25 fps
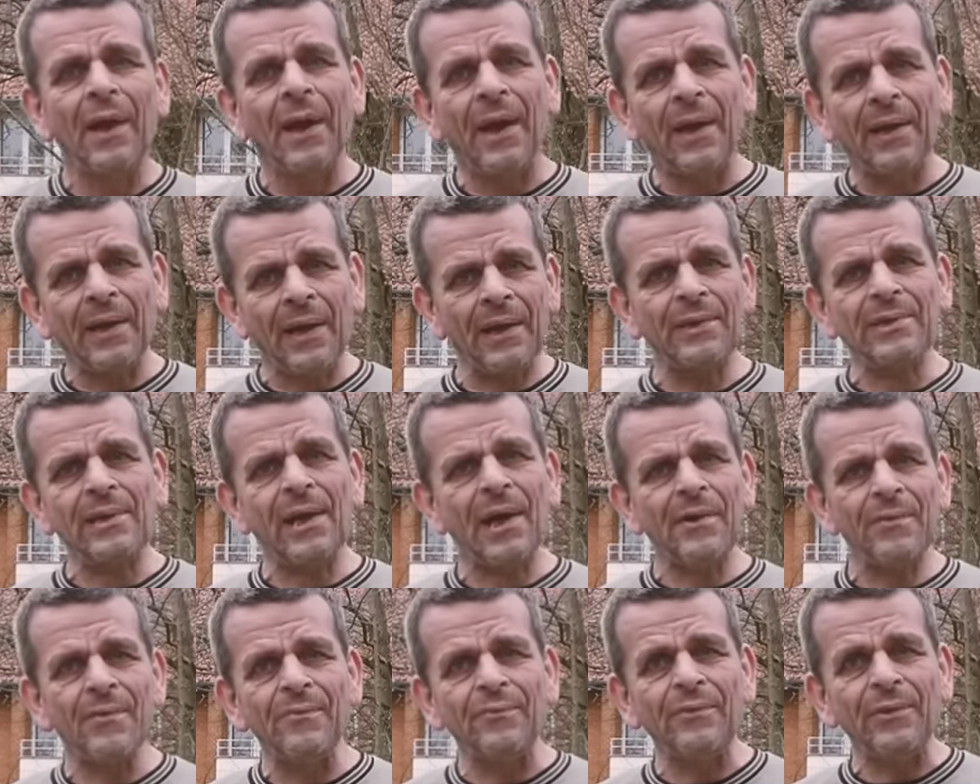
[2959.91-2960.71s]
And I actually
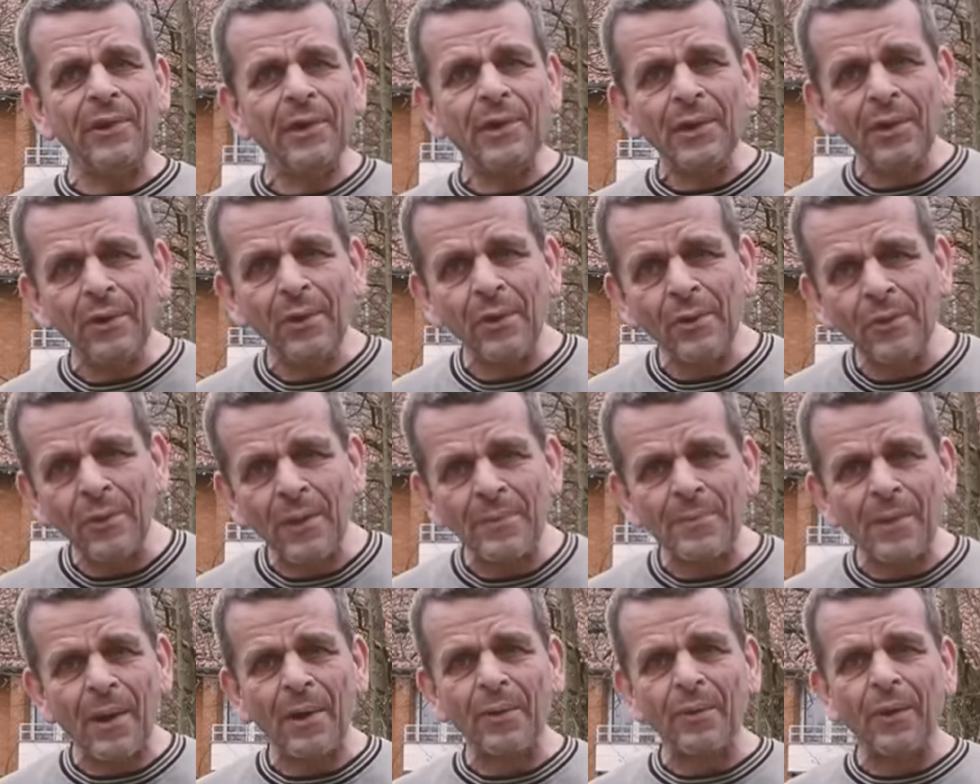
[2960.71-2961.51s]
have a video
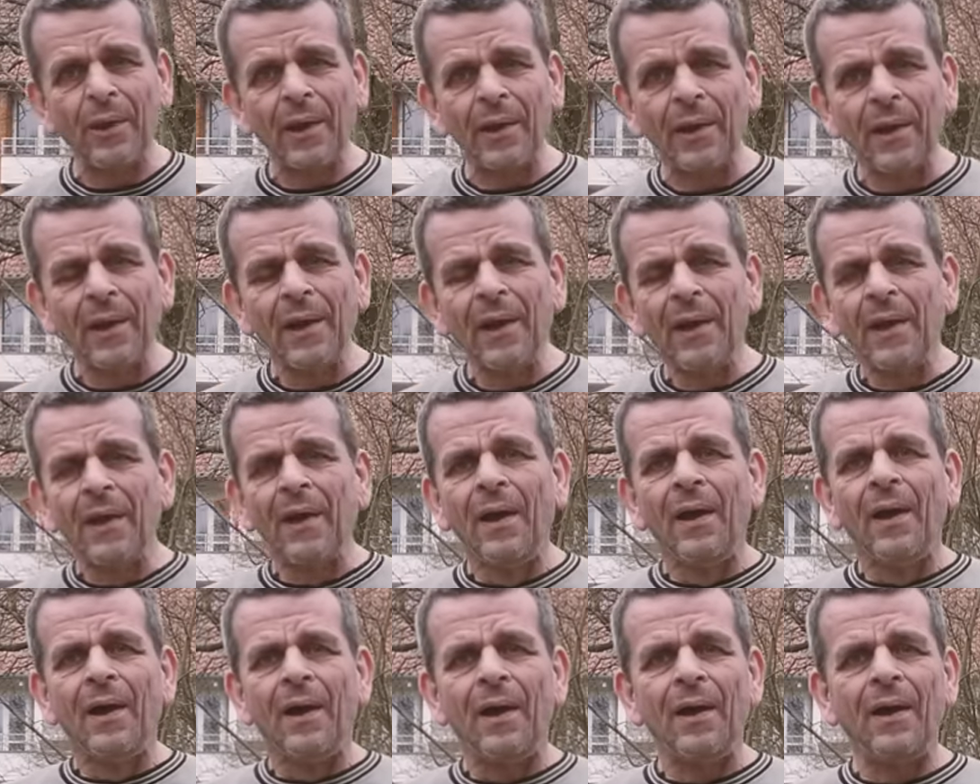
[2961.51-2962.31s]
about that
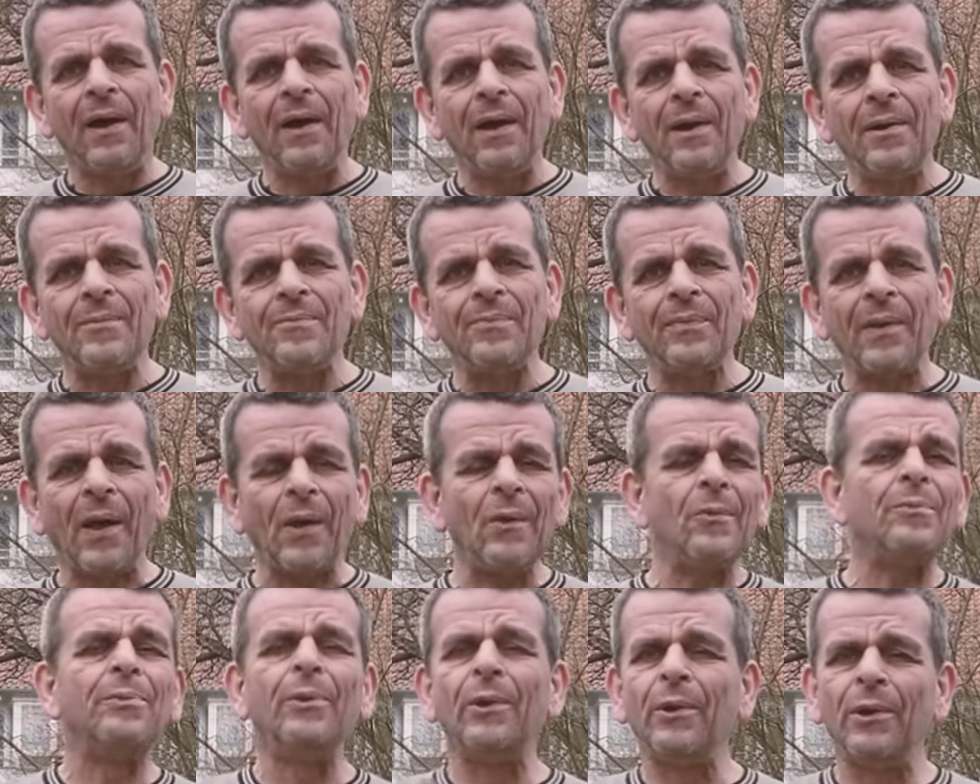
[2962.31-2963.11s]
um,
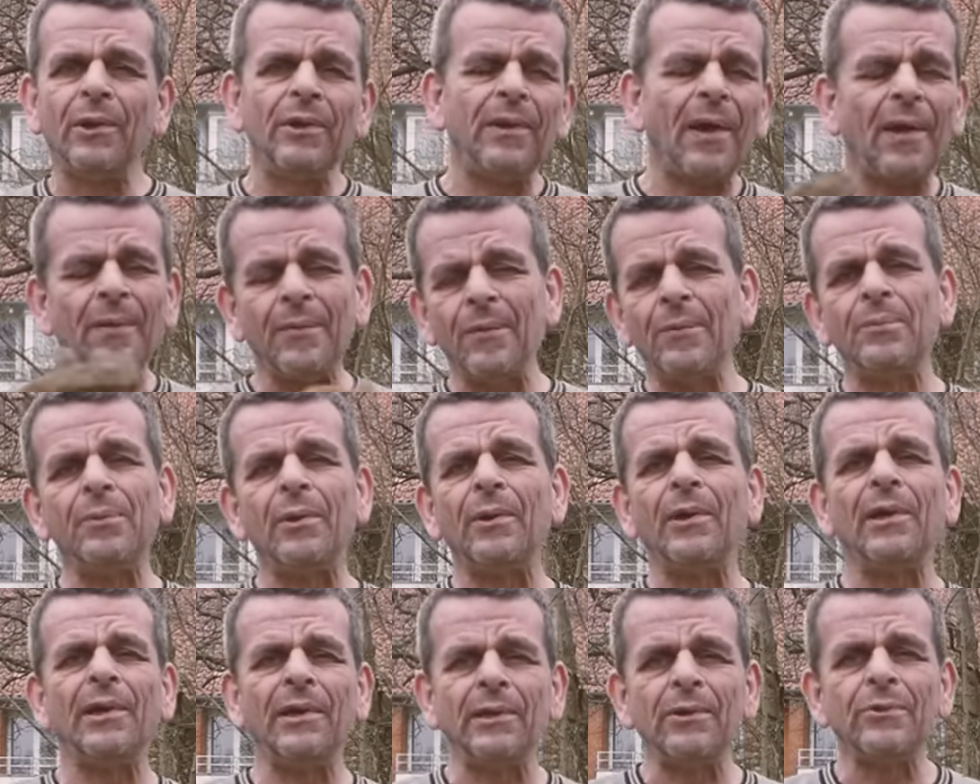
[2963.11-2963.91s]
I'll put it. I will
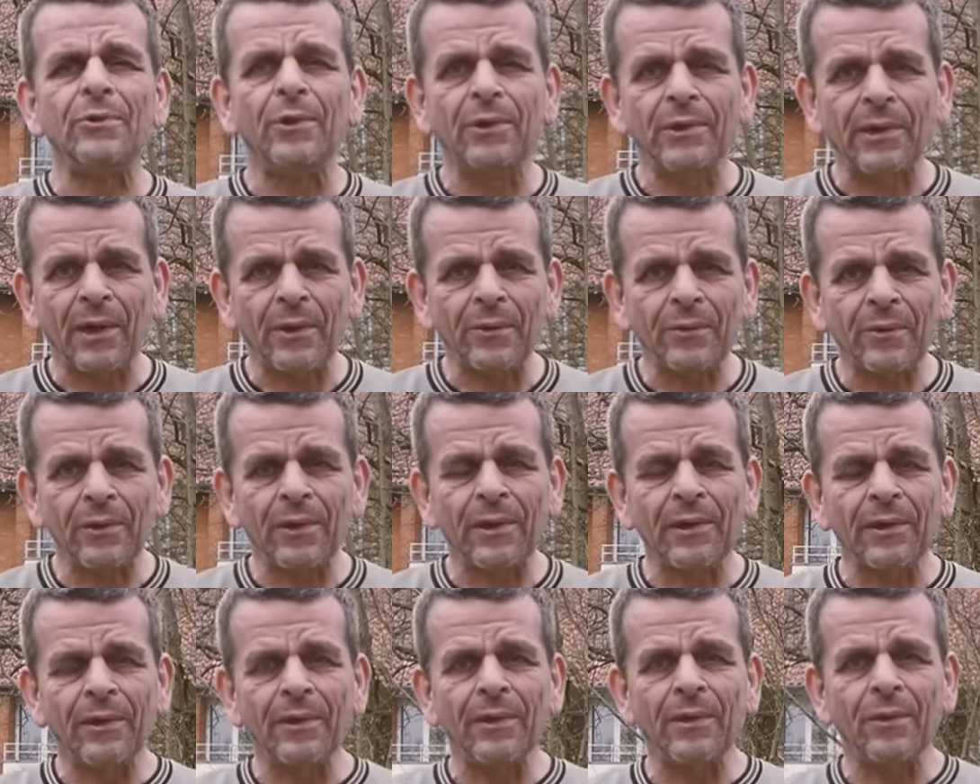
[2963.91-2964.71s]
put a link to it down
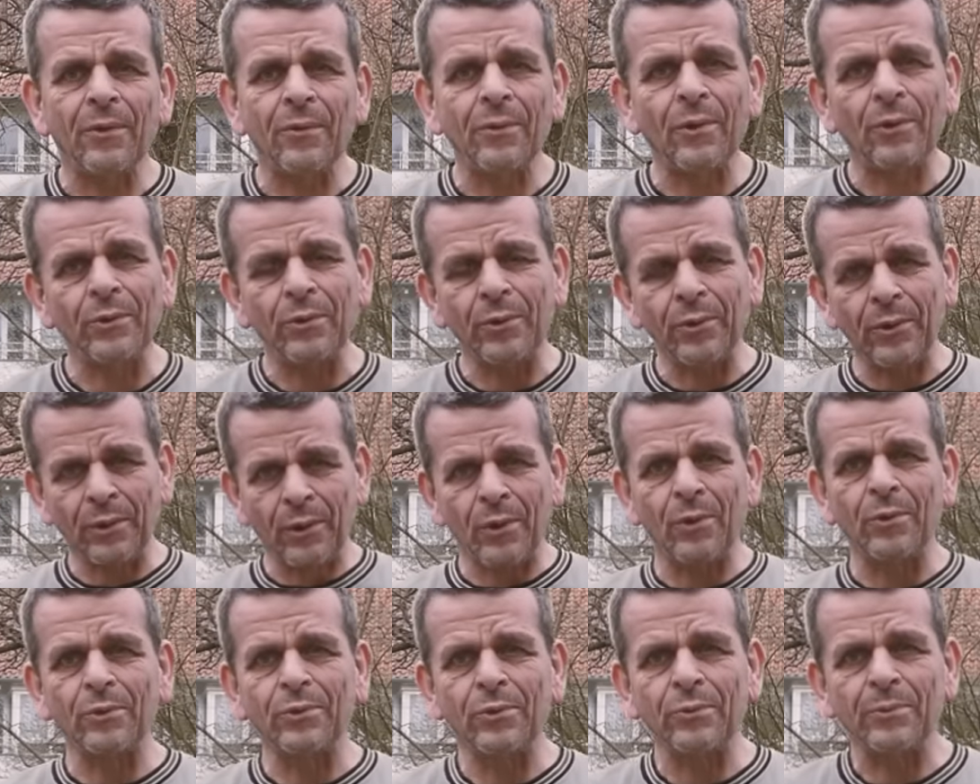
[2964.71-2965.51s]
in the note, or you can
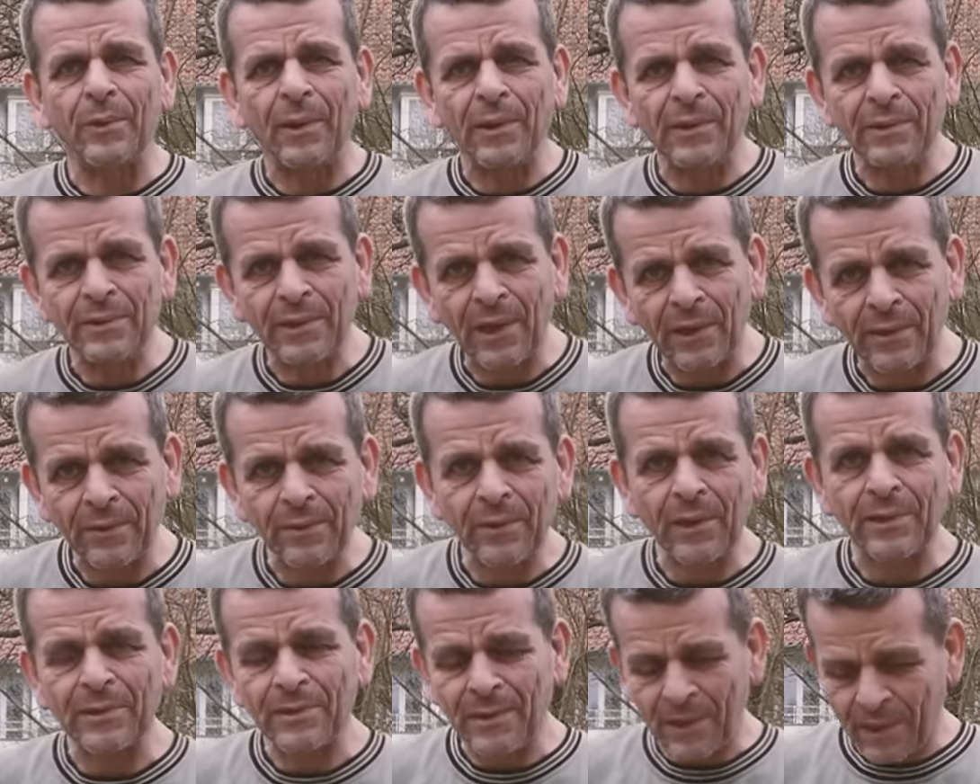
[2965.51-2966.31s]
go to my channel
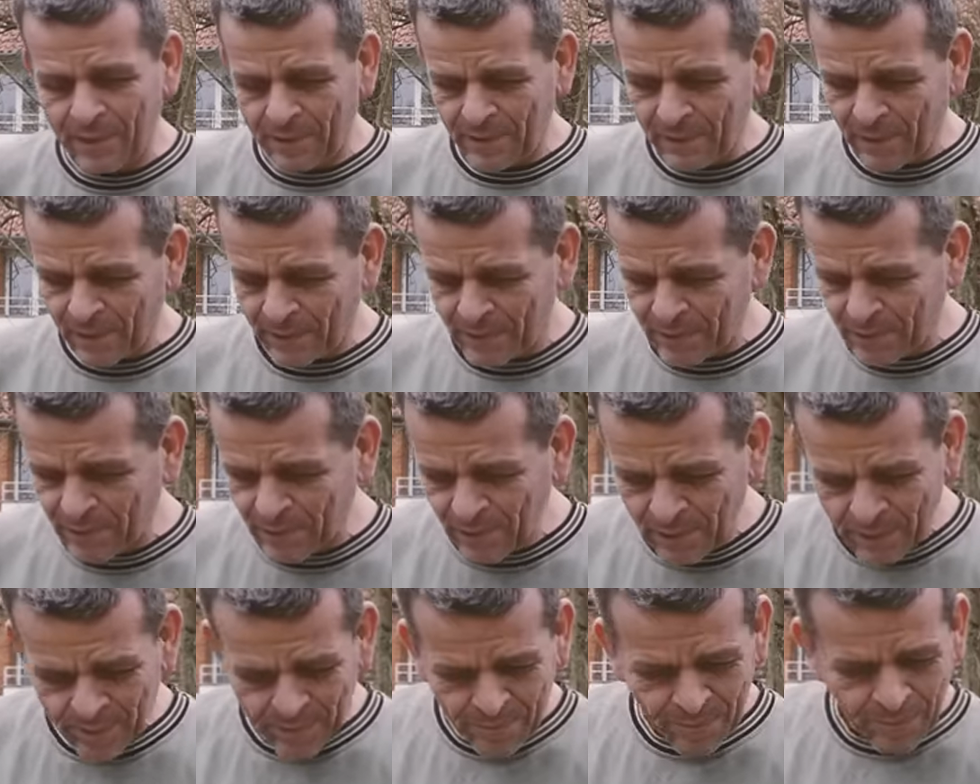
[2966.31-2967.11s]
and, and, and
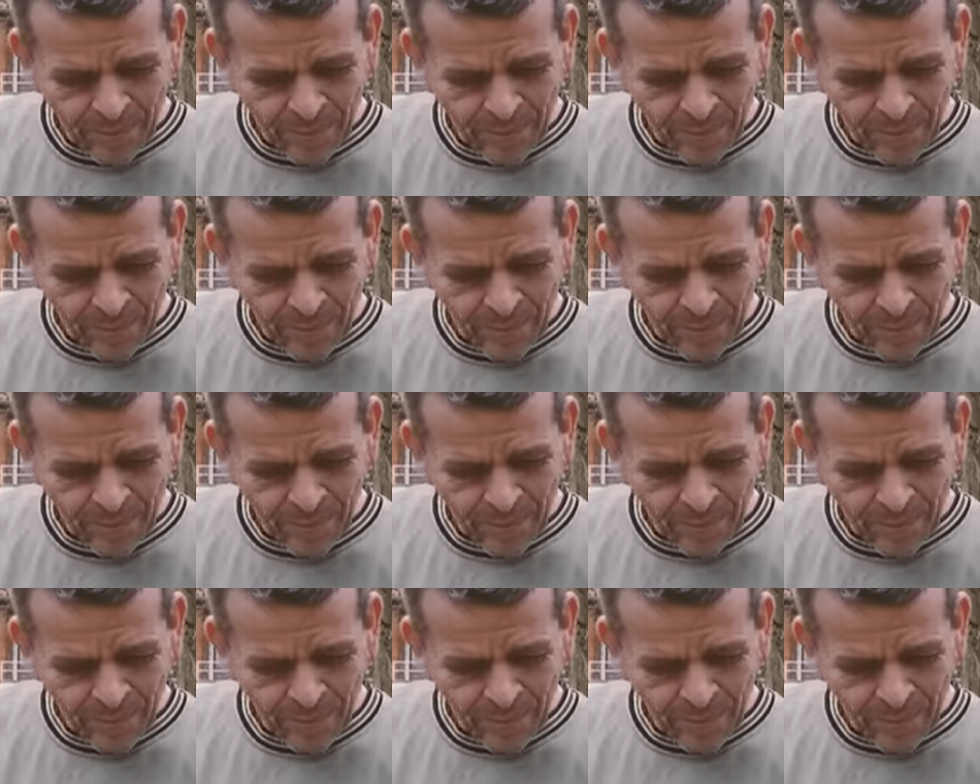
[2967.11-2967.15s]
see it.